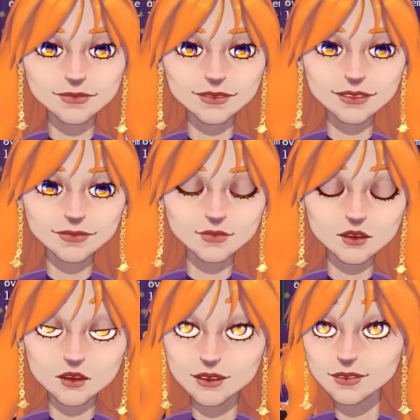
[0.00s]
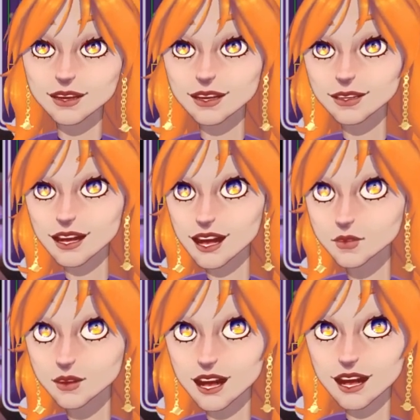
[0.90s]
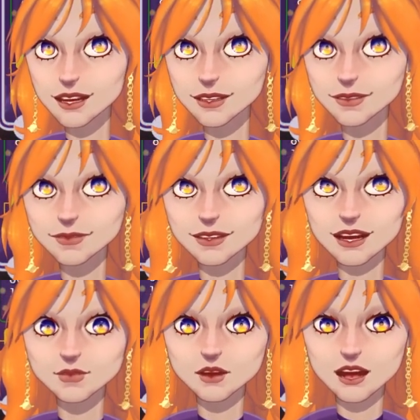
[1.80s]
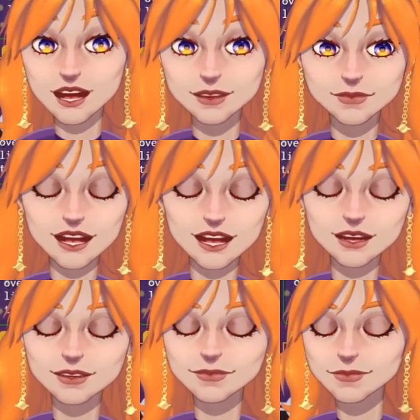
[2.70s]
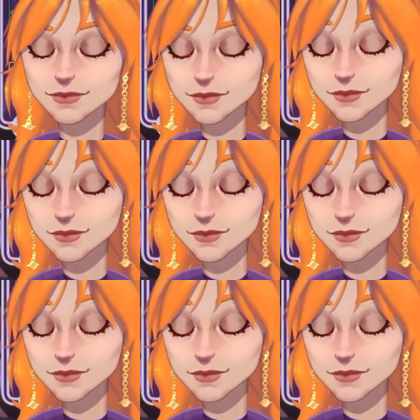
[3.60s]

the storytelling and the gameplay in a way that is